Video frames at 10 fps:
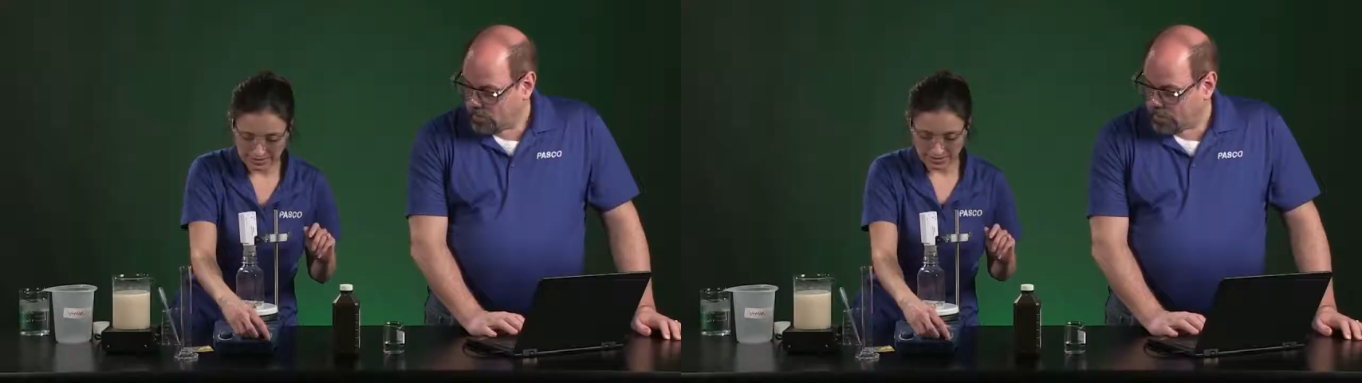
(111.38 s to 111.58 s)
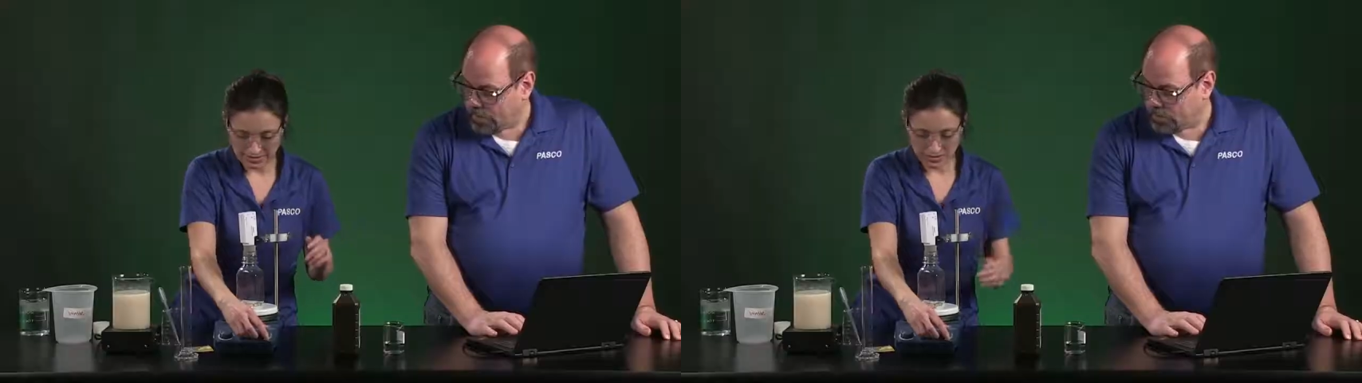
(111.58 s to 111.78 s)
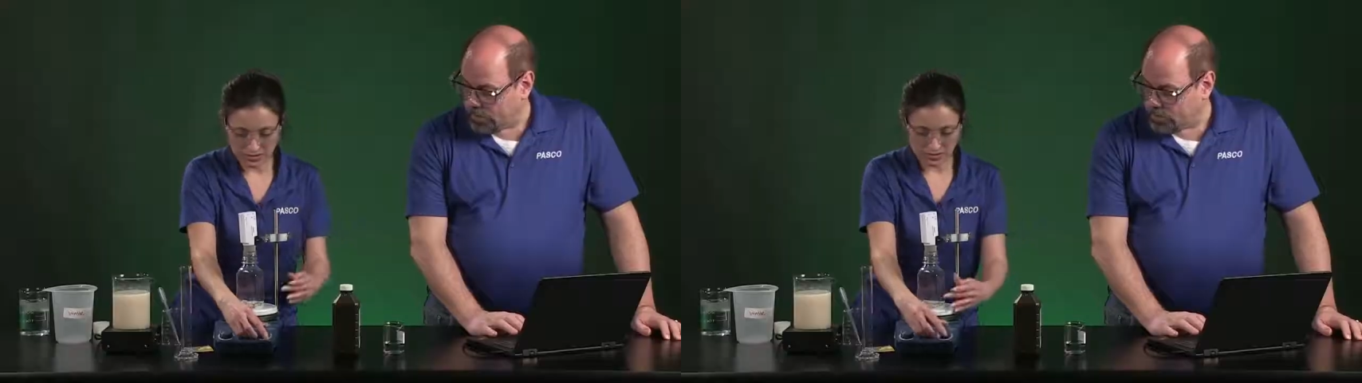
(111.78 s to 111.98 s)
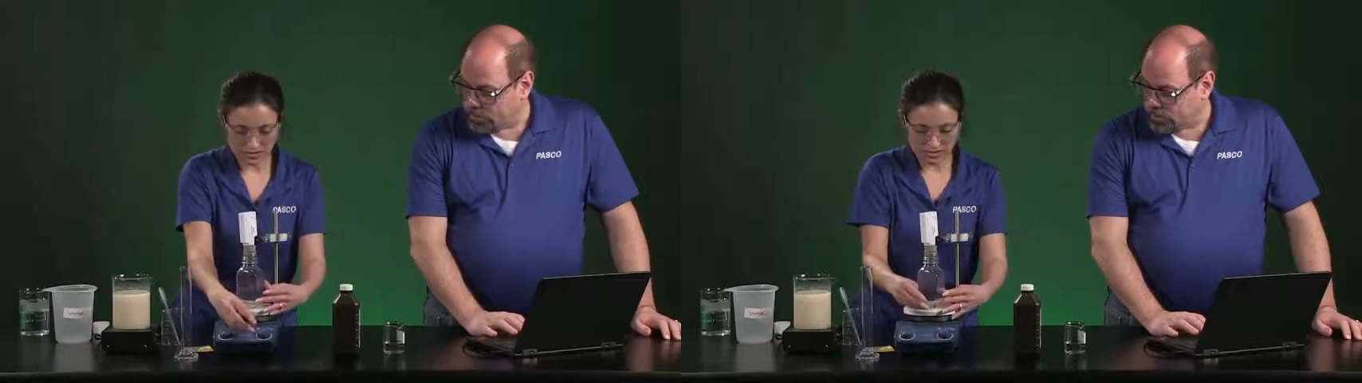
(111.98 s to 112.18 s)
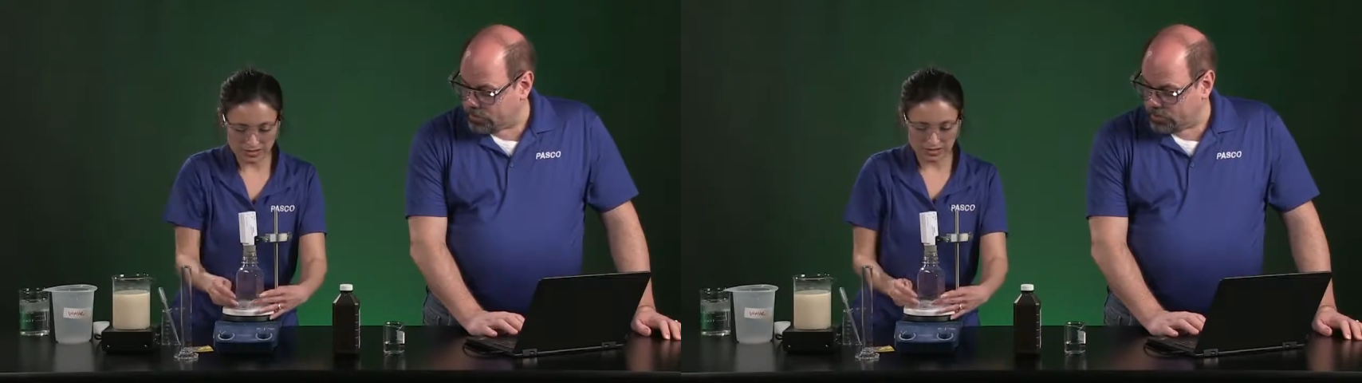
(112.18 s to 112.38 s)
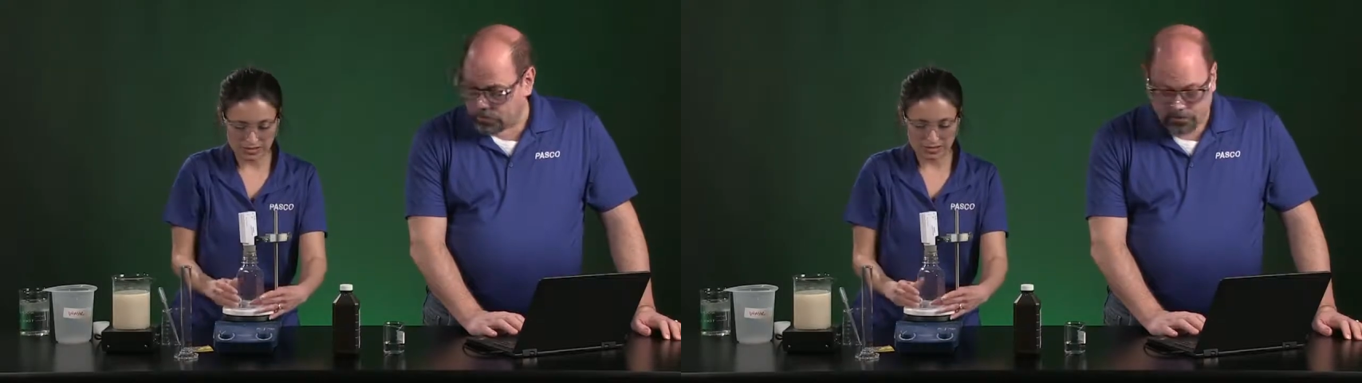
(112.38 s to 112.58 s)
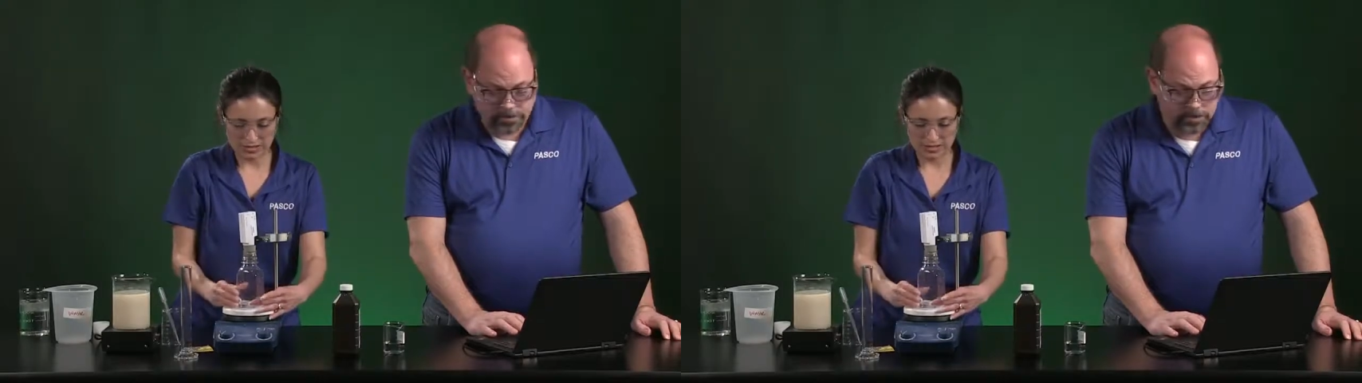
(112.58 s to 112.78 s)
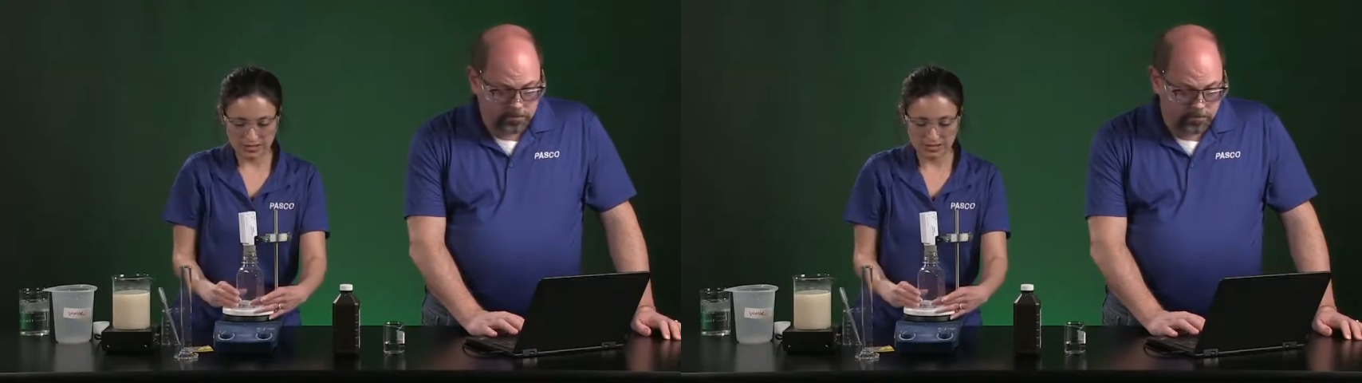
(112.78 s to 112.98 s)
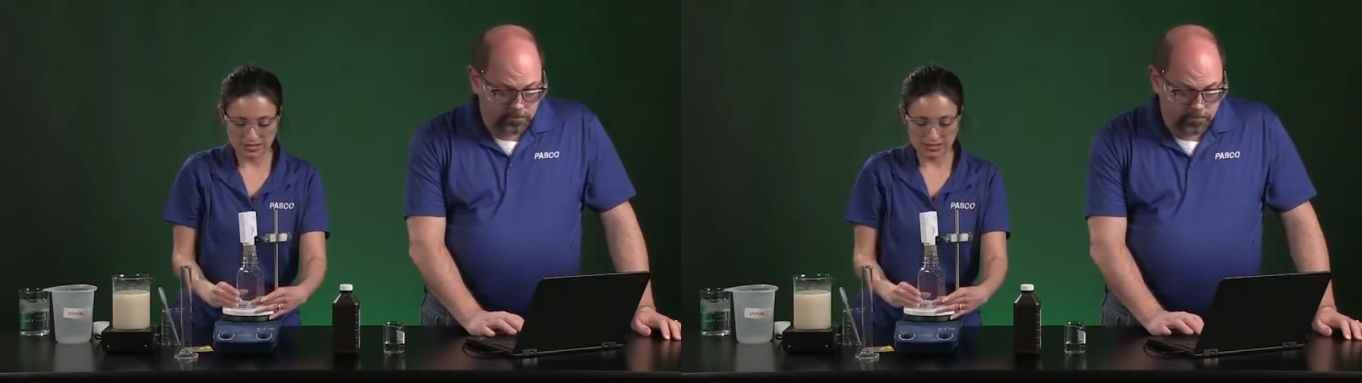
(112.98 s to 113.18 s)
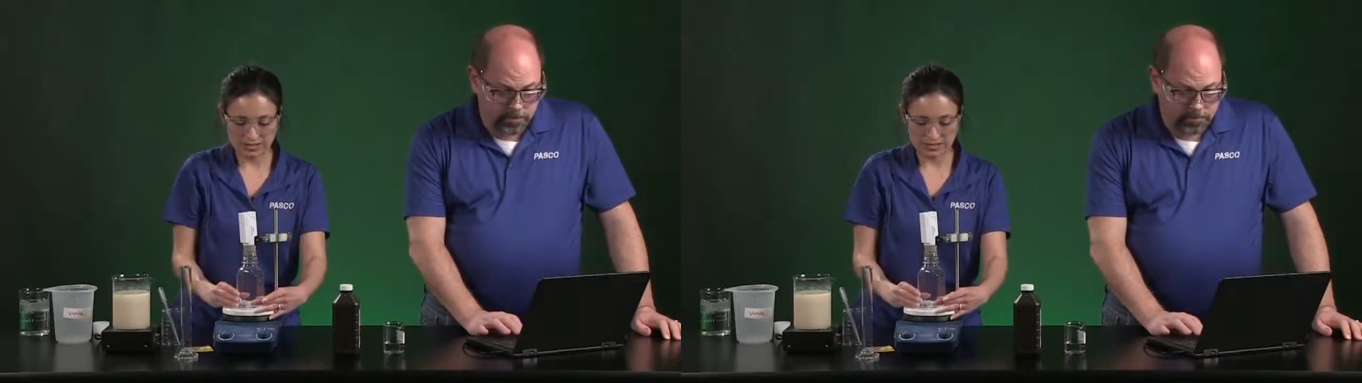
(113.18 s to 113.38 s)
Speaker 1: So now that it's stirring,
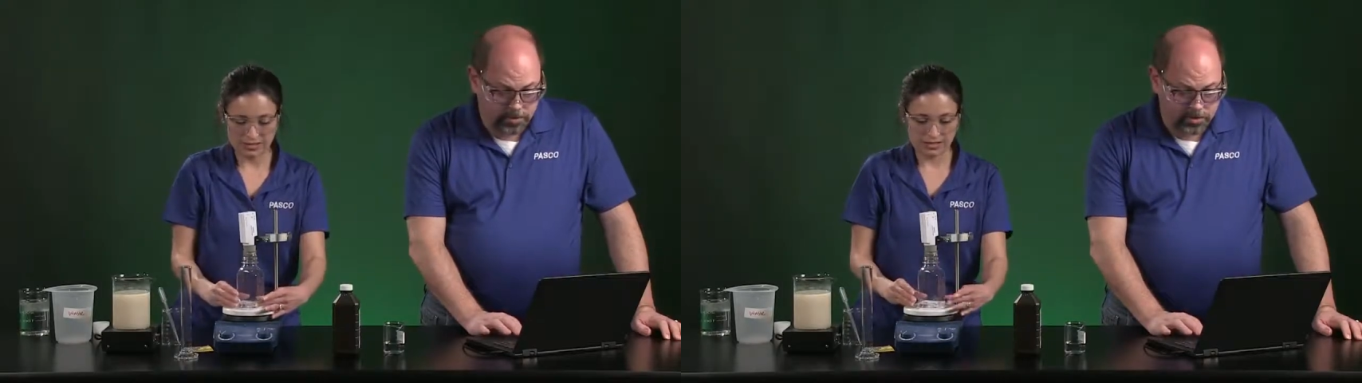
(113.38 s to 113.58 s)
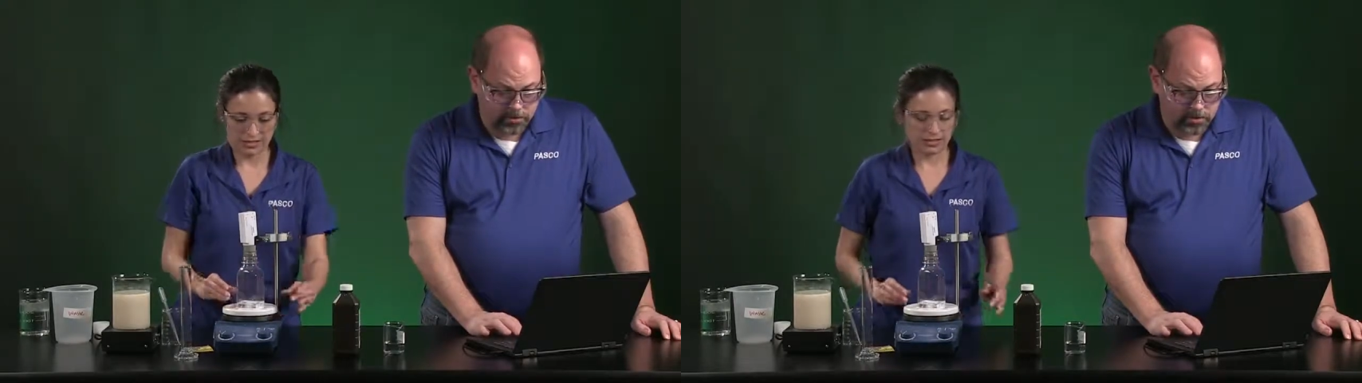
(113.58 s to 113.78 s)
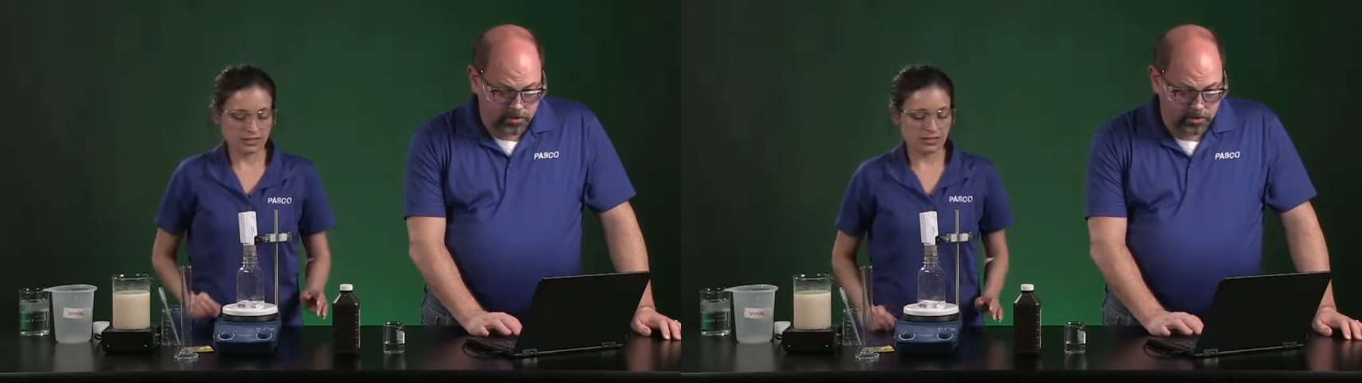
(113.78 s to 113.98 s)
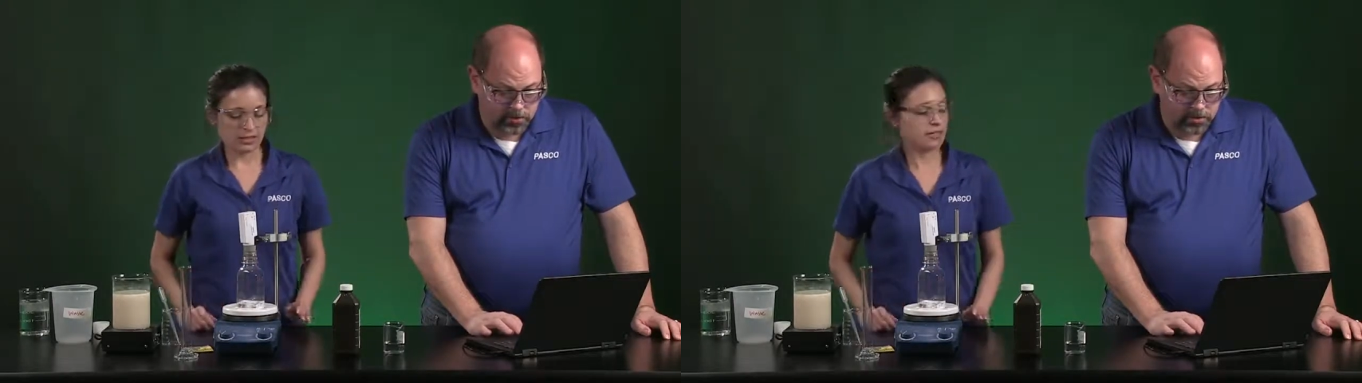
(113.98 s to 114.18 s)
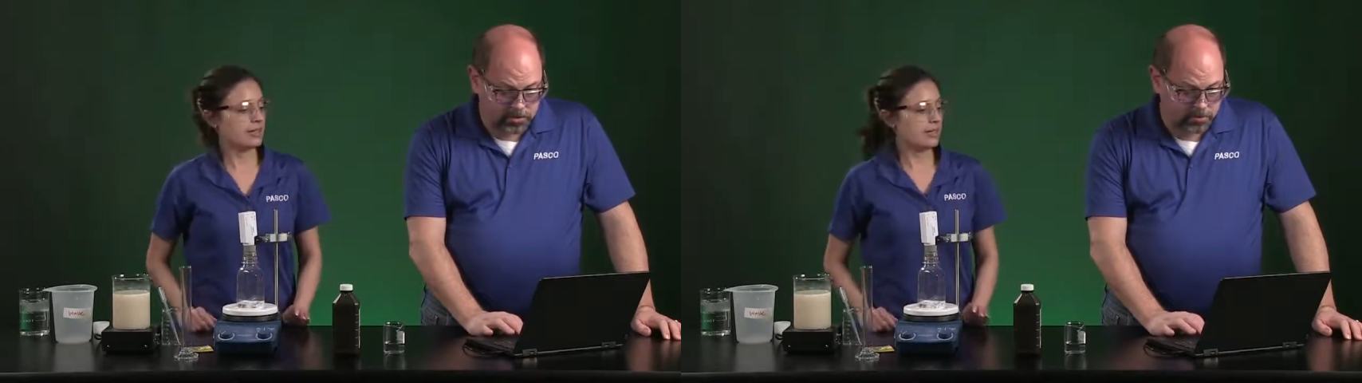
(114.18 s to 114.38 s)
what I'm going to do is go over